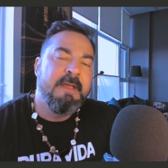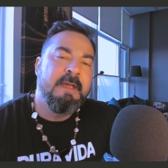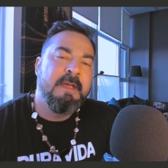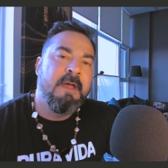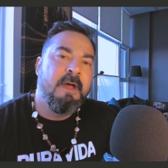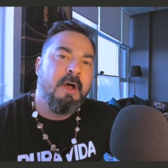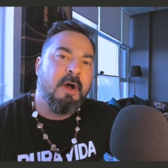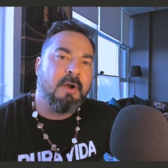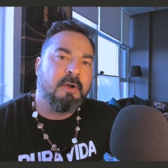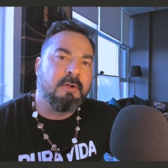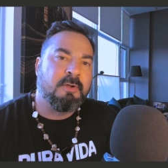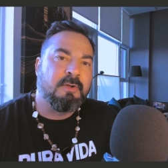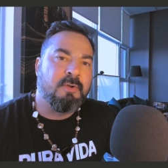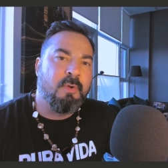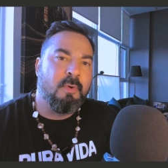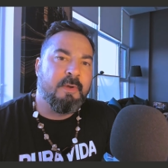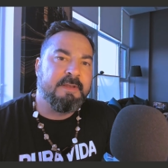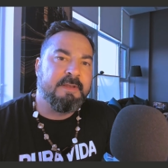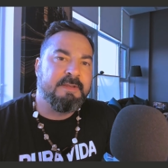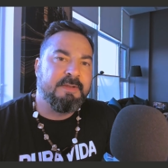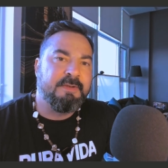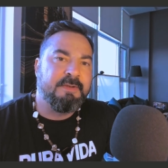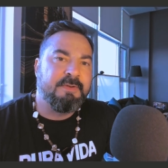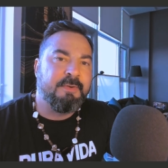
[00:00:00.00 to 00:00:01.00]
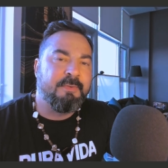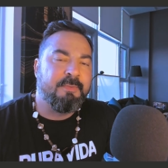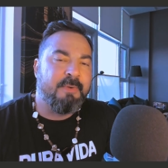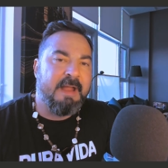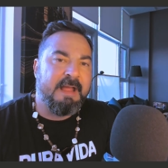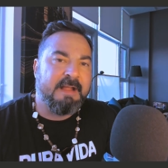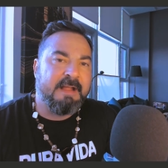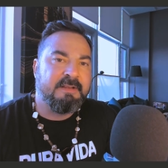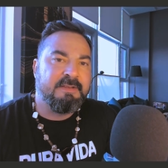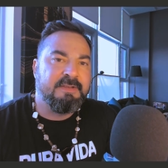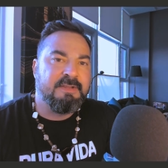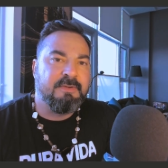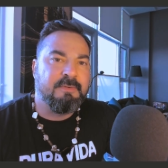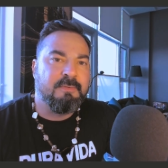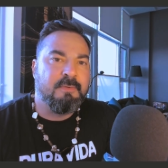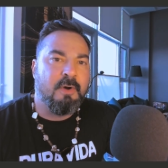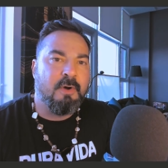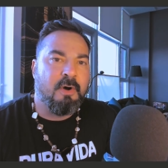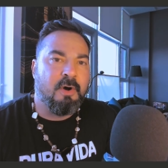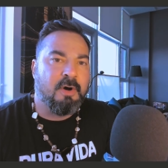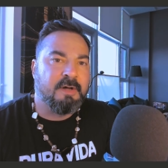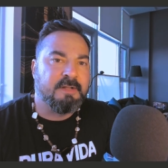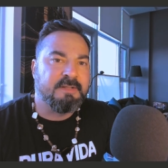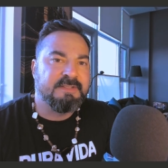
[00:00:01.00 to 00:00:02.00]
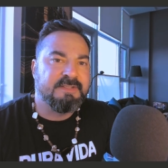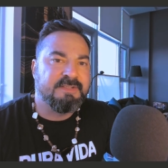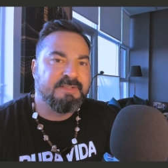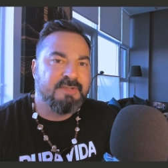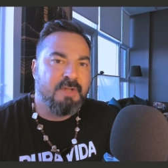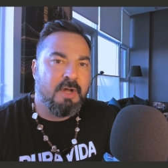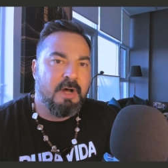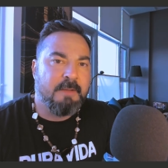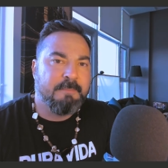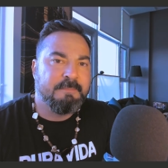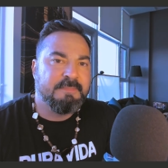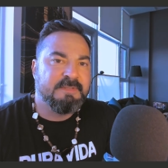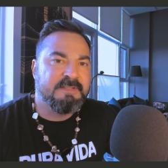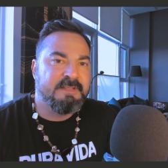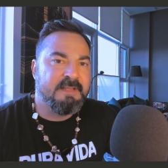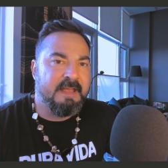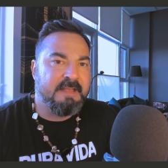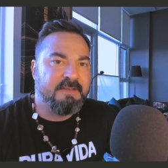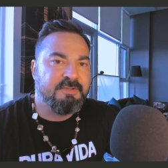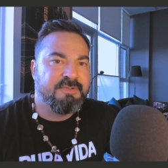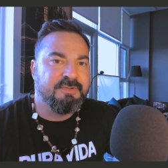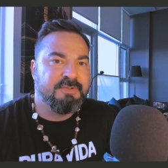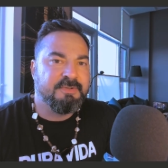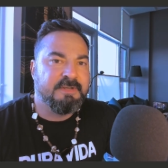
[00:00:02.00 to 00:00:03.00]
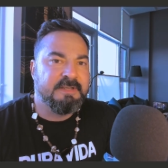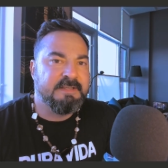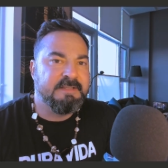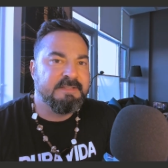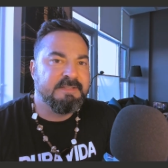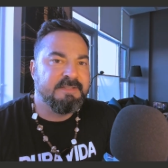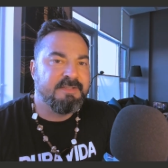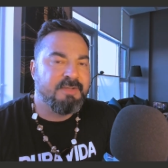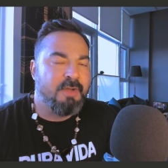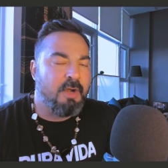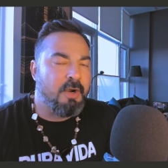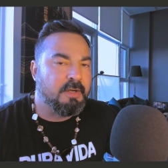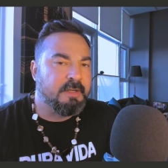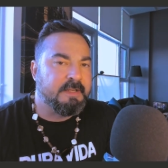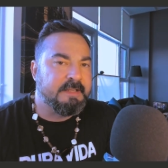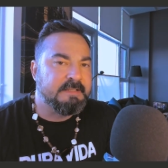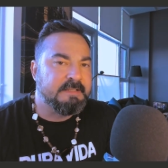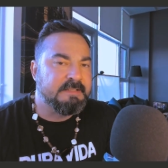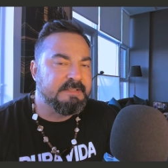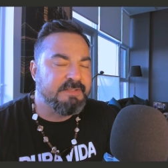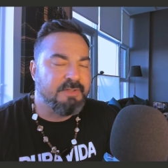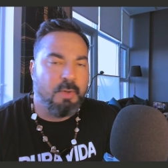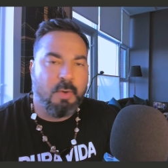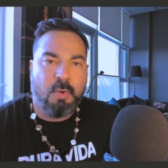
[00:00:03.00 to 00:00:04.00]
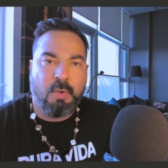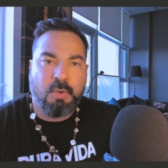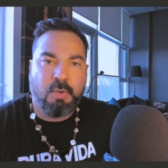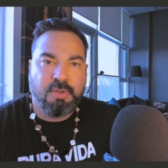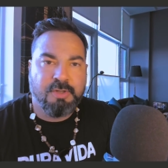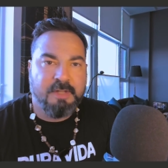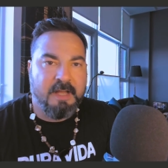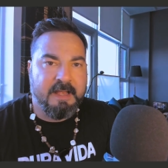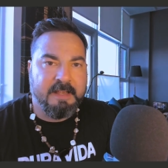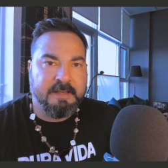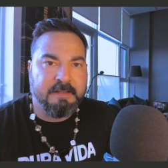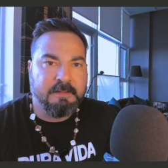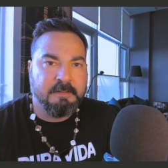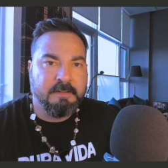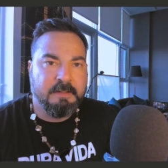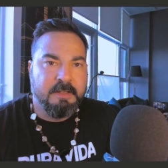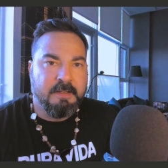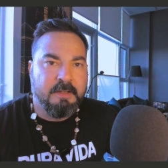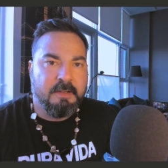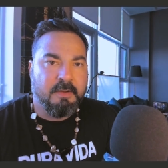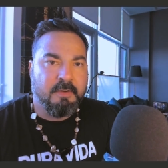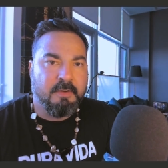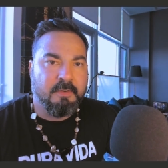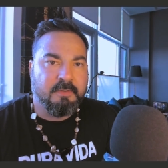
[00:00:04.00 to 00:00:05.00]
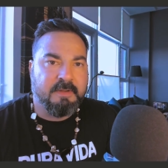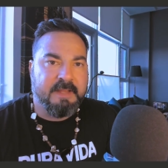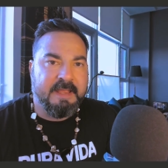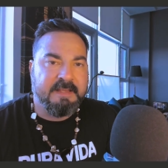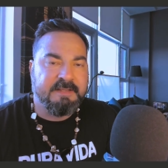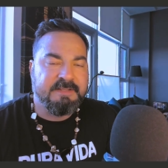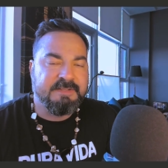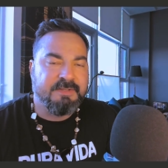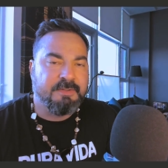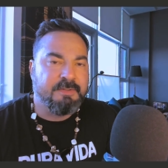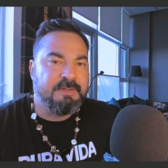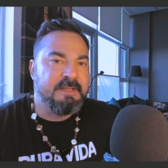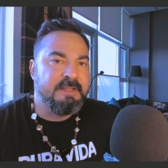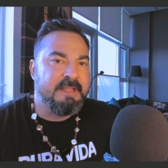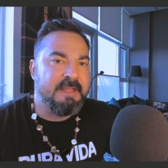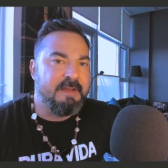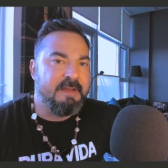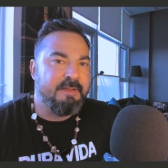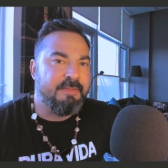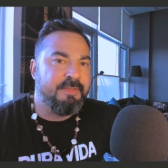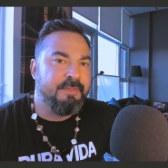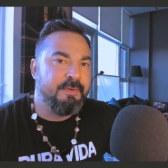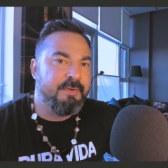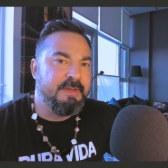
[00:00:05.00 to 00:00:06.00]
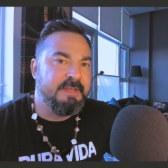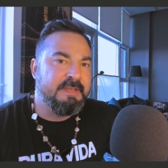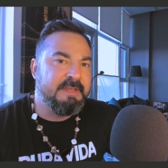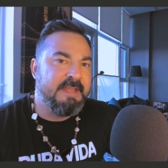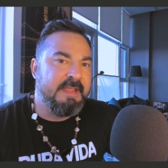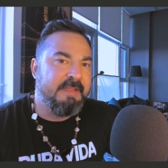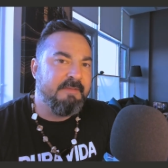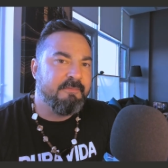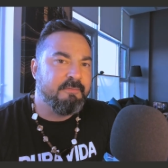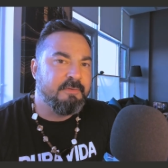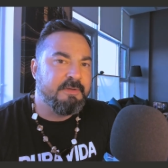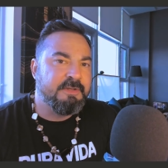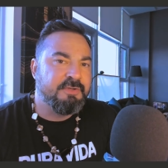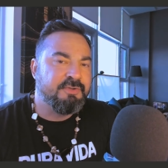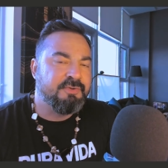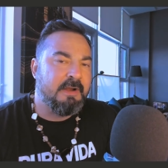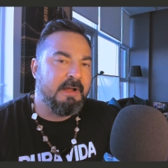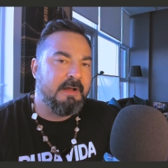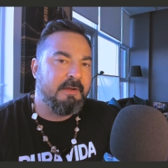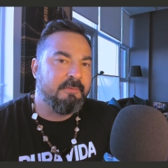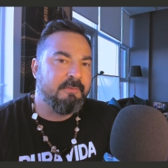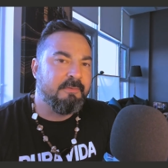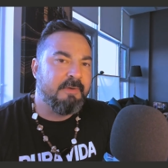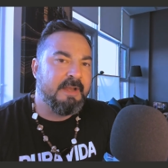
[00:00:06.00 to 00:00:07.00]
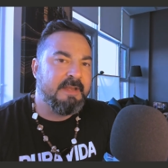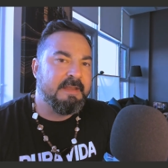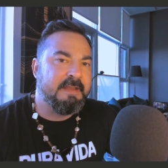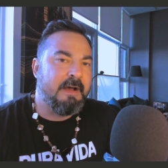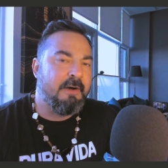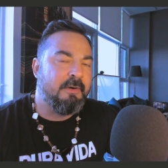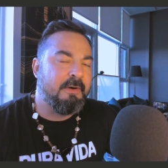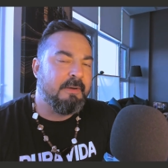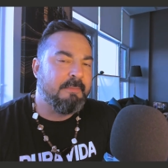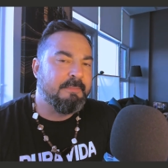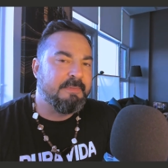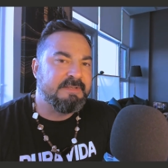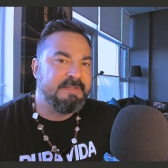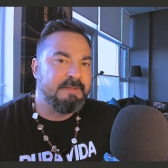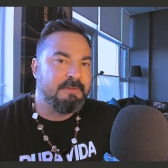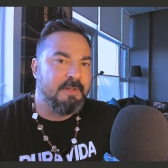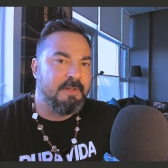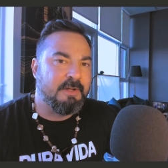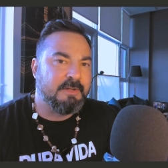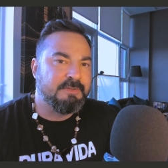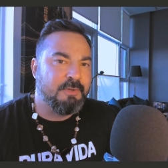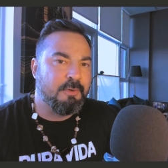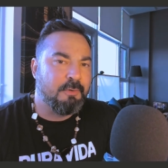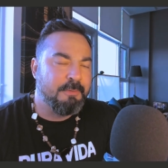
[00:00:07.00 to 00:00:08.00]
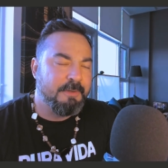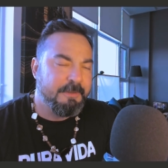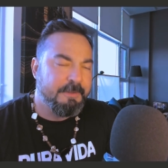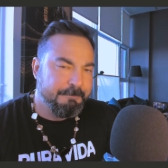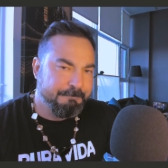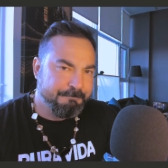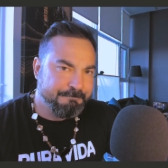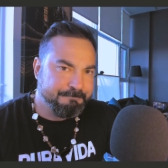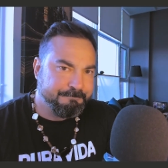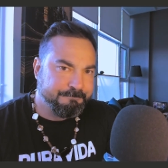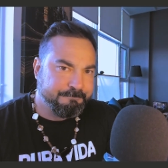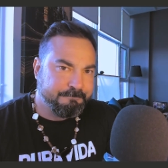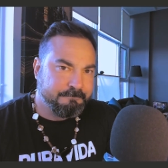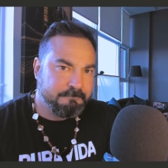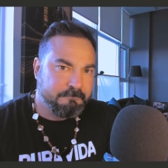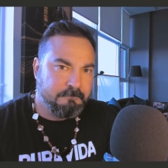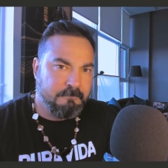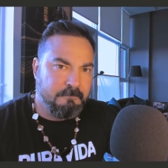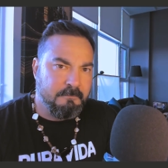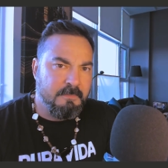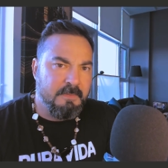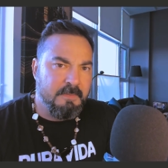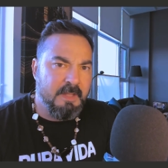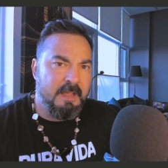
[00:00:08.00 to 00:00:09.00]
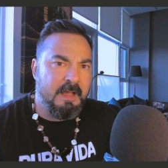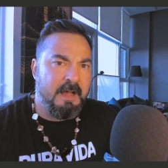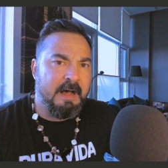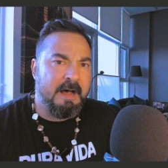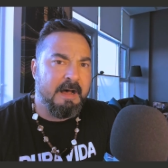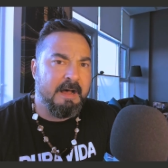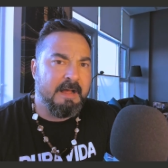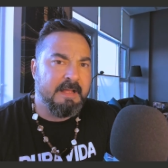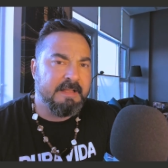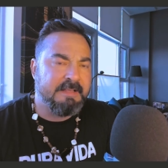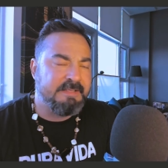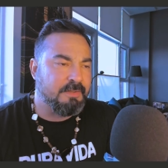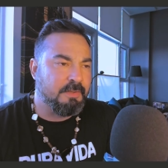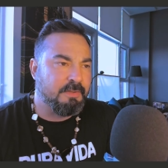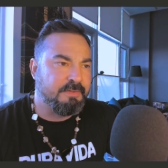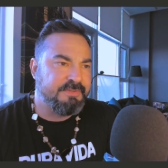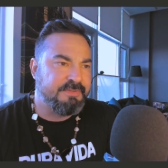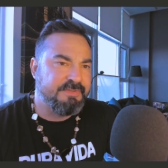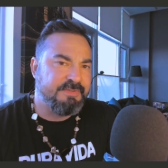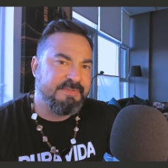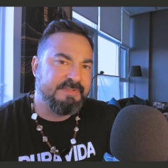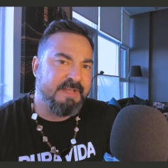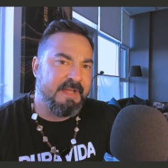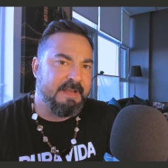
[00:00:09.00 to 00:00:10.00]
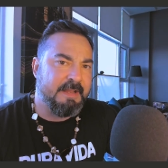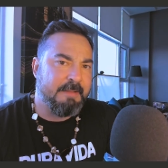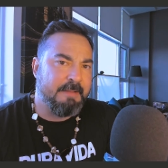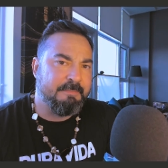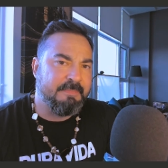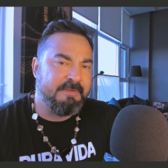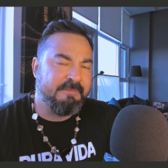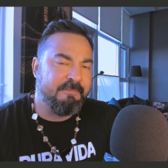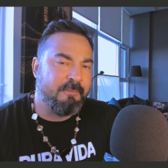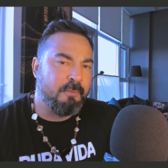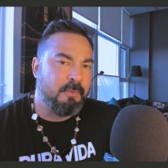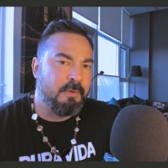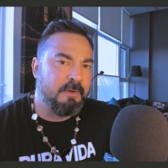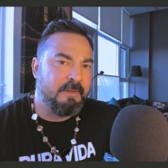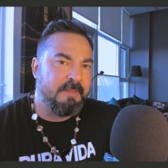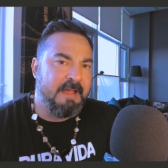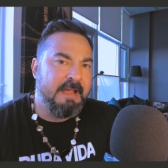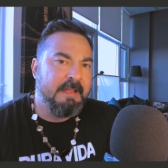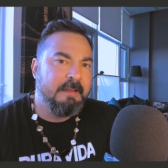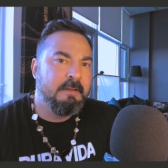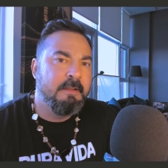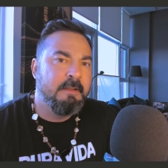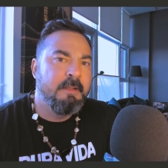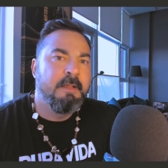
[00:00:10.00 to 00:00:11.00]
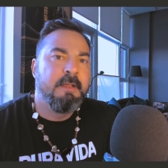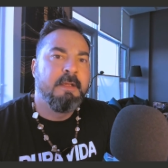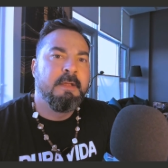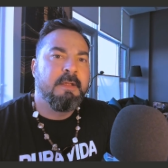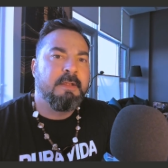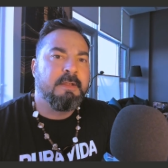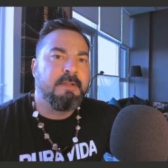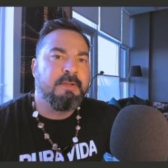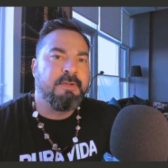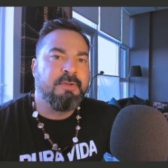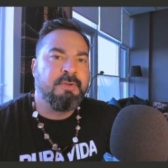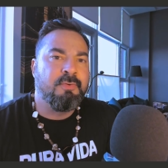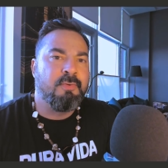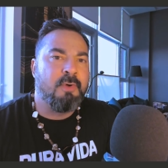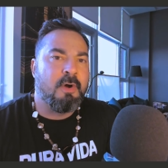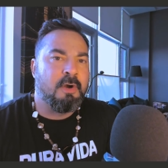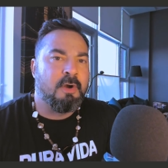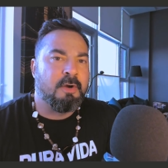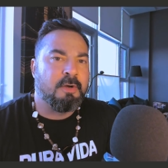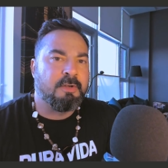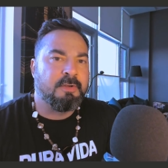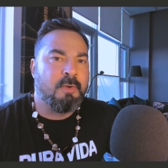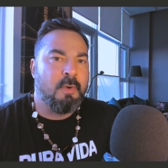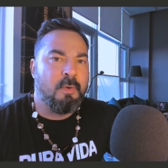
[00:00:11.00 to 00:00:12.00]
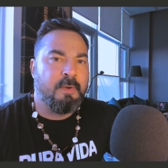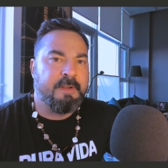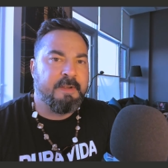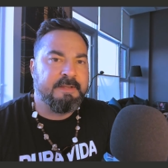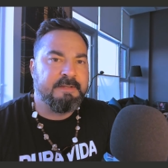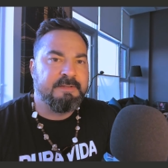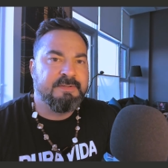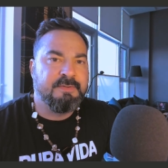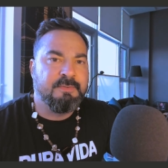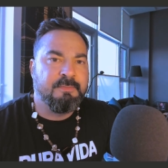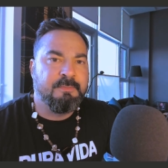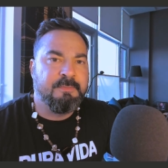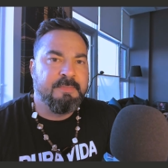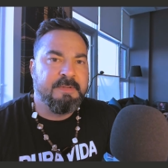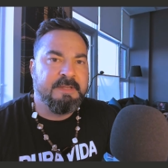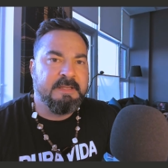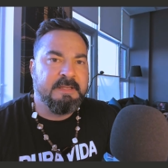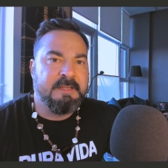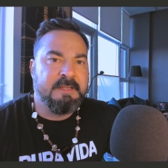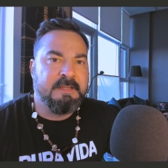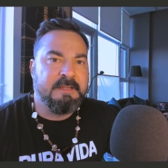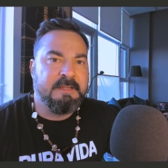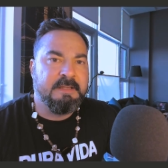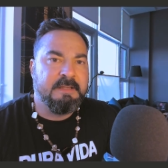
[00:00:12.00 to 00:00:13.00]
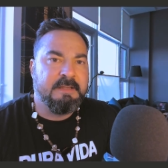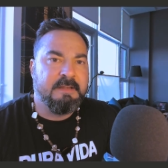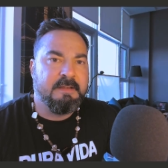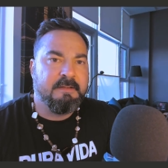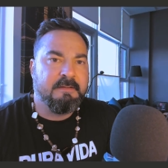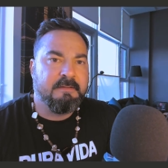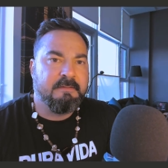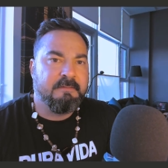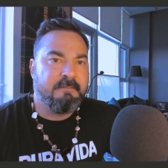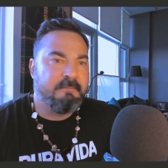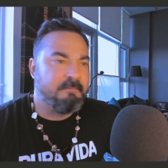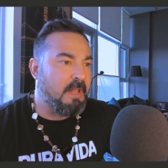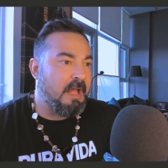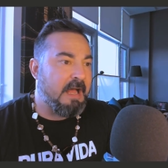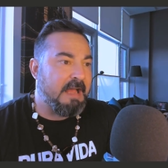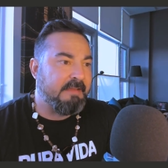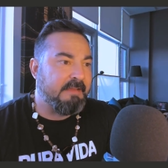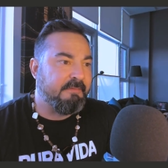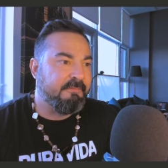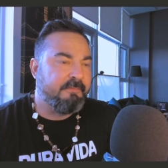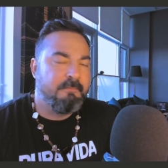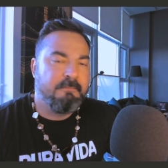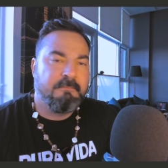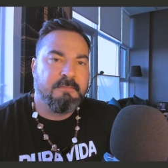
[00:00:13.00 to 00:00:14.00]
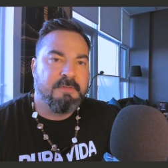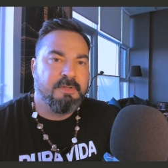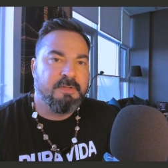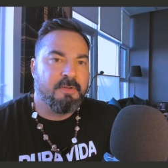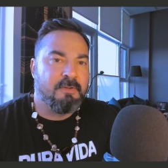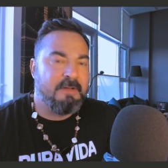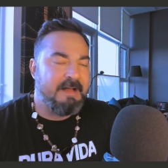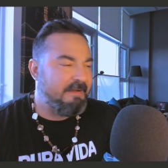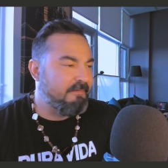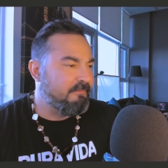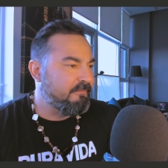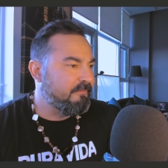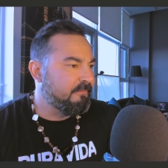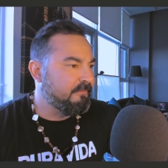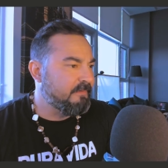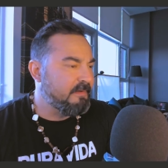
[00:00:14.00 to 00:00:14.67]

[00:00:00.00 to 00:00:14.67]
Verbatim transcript: are going to direct you on stops, entries, targets, the whole nine. Okay, so you get a 30-day free trial right now up until October. As long as you sign up before that, you are going to be live. You'll have